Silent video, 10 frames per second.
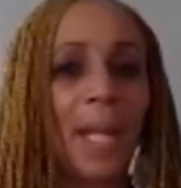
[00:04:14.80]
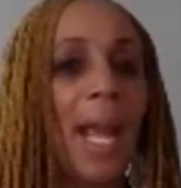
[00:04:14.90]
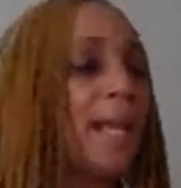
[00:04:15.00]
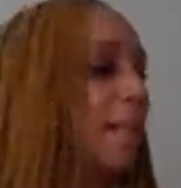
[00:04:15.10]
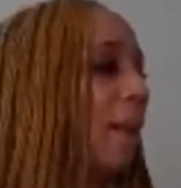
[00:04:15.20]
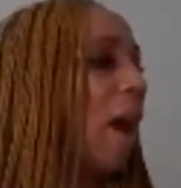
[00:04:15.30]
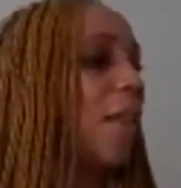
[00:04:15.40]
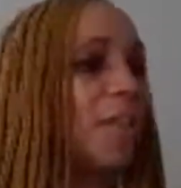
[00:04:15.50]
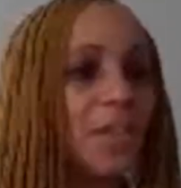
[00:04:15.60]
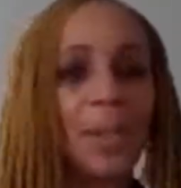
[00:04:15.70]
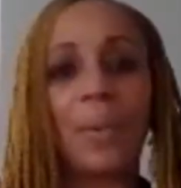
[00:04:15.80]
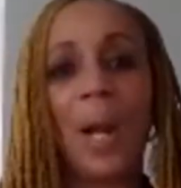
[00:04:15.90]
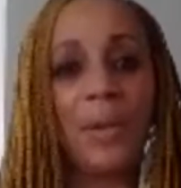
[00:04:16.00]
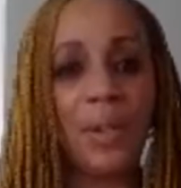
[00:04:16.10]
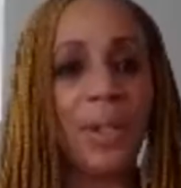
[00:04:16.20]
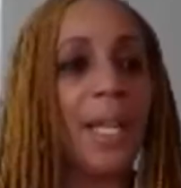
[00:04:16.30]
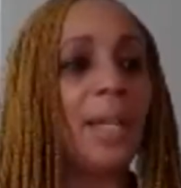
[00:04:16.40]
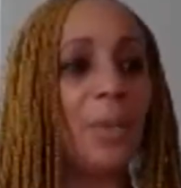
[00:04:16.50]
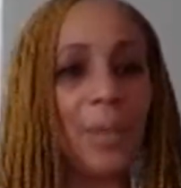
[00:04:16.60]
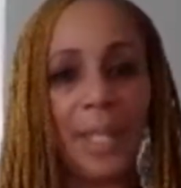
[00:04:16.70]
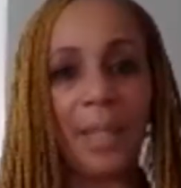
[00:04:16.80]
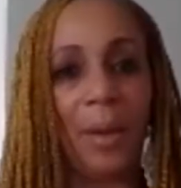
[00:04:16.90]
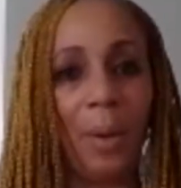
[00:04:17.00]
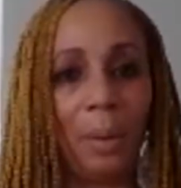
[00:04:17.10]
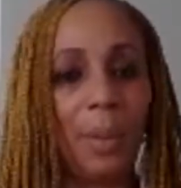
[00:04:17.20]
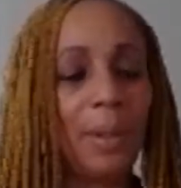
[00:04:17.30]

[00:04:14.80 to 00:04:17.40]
And the others around her, they don't need hope.